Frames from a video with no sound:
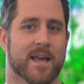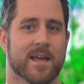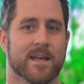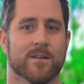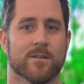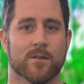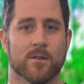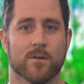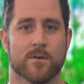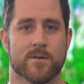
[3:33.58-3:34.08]

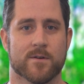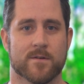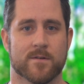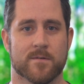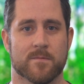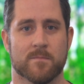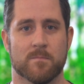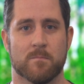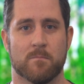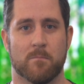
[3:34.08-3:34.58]
and
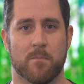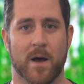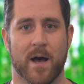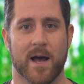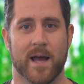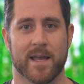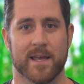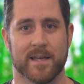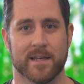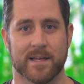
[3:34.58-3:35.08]
learn
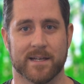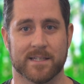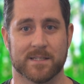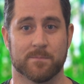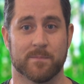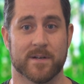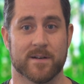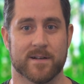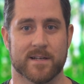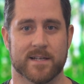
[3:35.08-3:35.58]
by
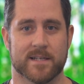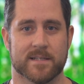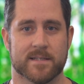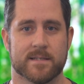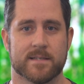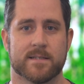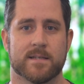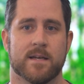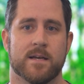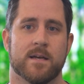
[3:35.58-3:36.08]

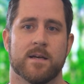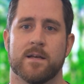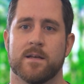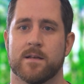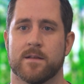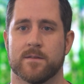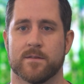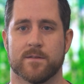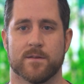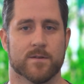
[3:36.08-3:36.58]
experience,
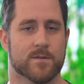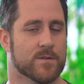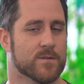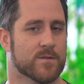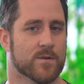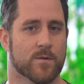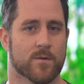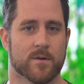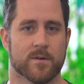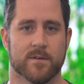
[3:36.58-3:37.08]
the
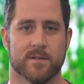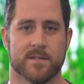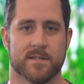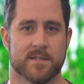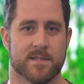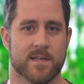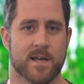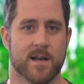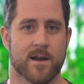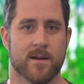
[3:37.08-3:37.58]
tutorial
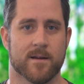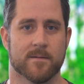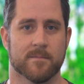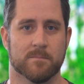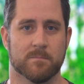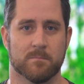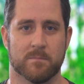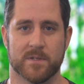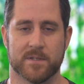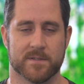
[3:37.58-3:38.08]
is there
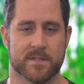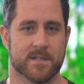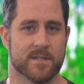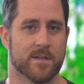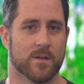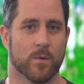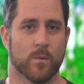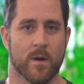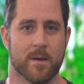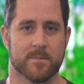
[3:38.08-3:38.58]
built
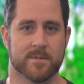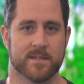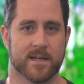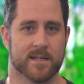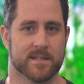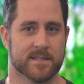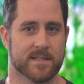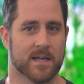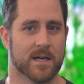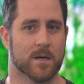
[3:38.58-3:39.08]
into the
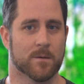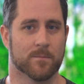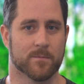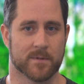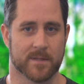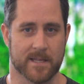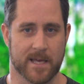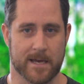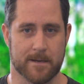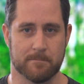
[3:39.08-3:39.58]
website to help
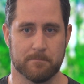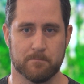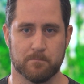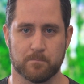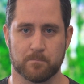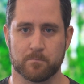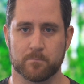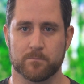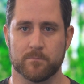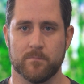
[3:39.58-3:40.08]
with that.
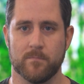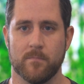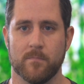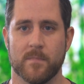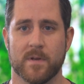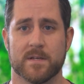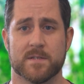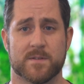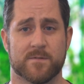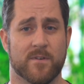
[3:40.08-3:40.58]

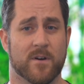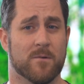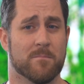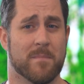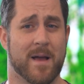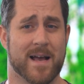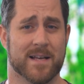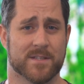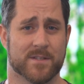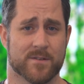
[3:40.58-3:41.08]
Svelte
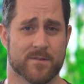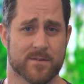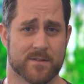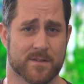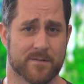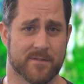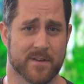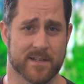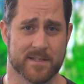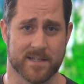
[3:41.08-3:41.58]
Master is
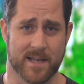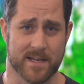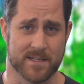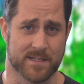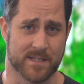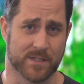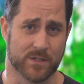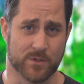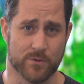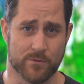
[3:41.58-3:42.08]
a
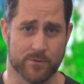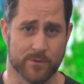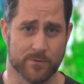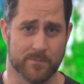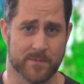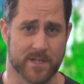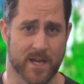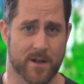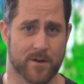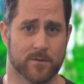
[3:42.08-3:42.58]
fantastic
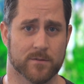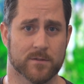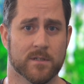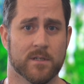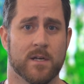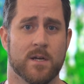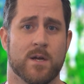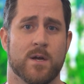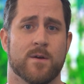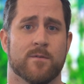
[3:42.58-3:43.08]
YouTube channel
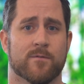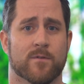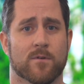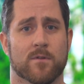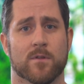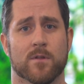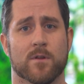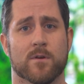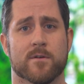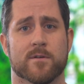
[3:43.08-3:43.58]
for
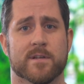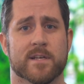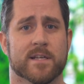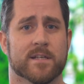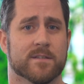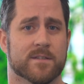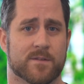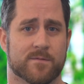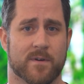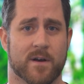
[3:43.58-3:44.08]

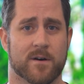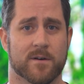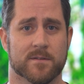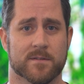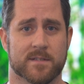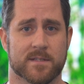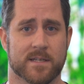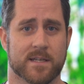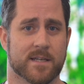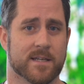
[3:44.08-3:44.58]
learning
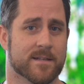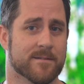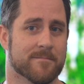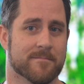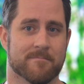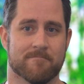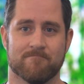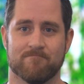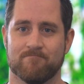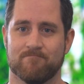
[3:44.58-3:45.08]
Svelte
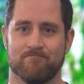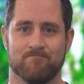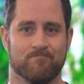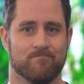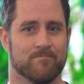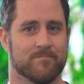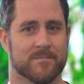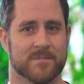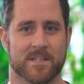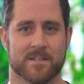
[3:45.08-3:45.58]
in
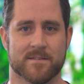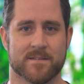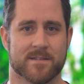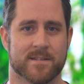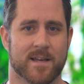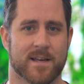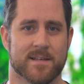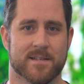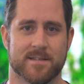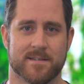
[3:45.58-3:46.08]

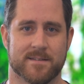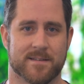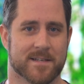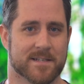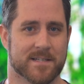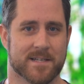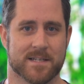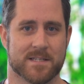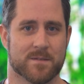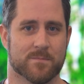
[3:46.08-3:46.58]
concise,
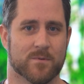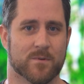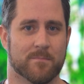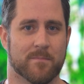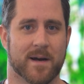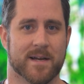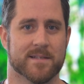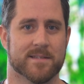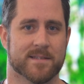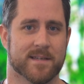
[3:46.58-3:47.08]
digestible,
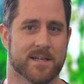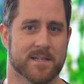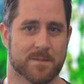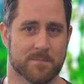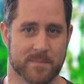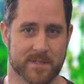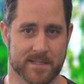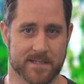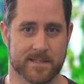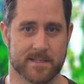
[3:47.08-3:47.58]

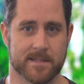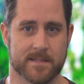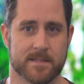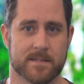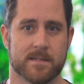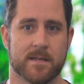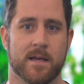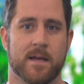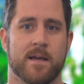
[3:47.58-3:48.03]
bite-sized pieces.